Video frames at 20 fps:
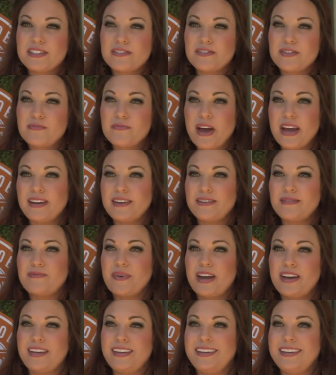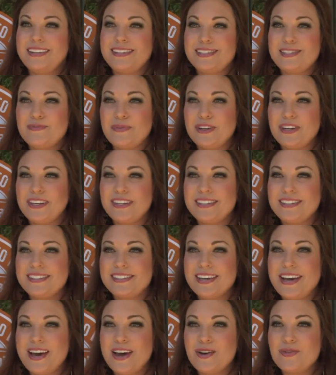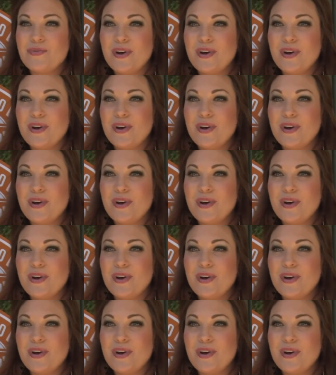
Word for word: of the mind, body, and spirit uh,